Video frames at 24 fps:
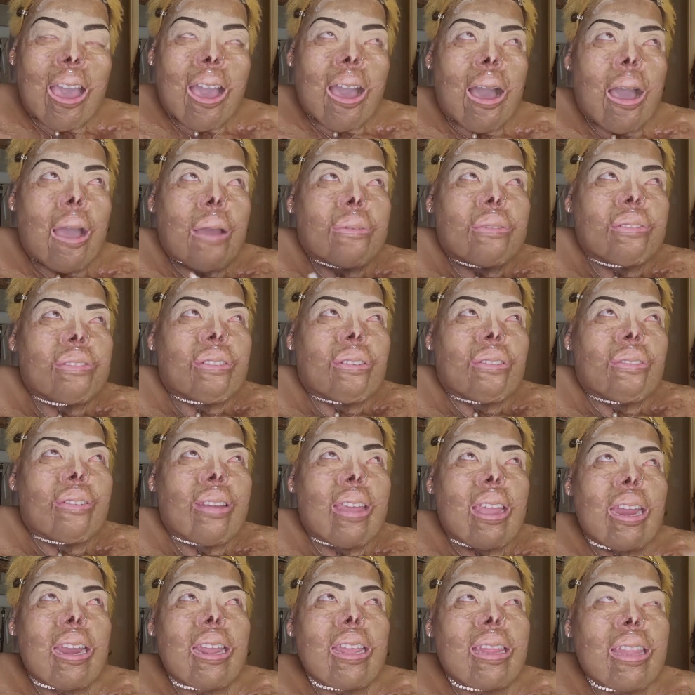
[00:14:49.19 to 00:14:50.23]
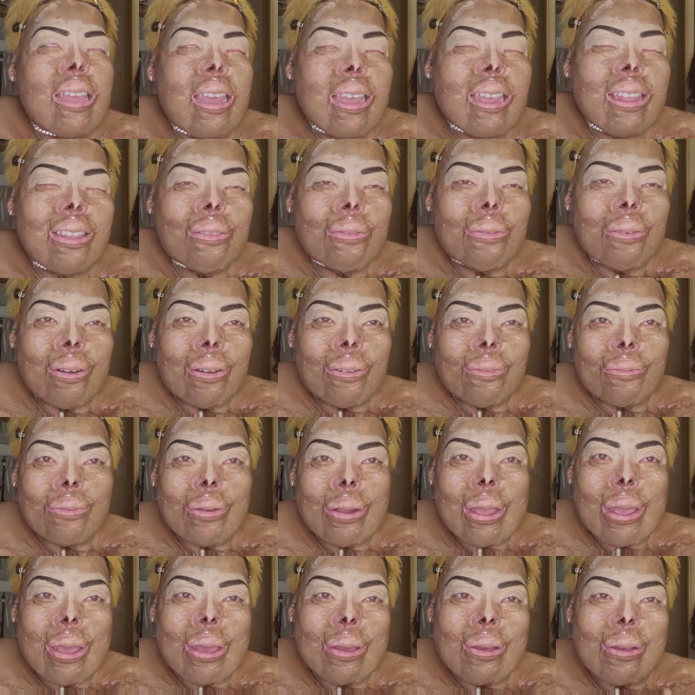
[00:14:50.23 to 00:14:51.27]
I will do anything in the world for
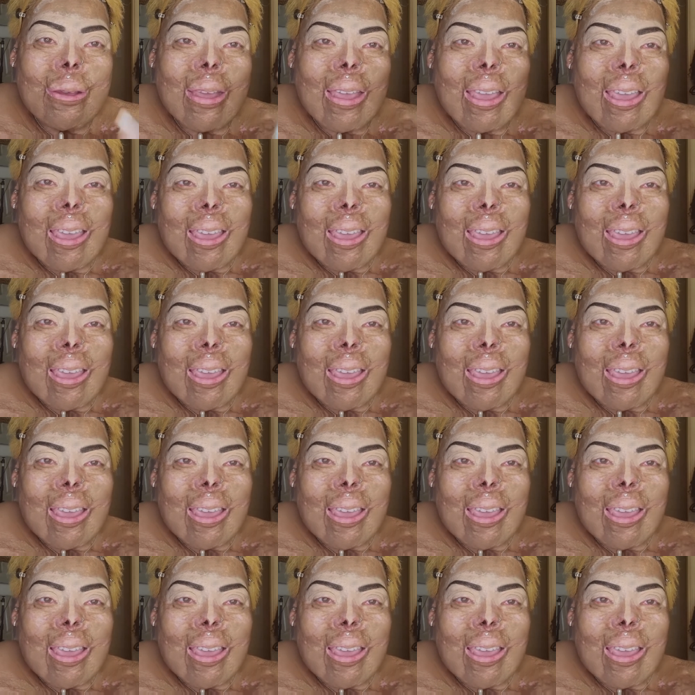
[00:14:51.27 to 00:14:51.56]
you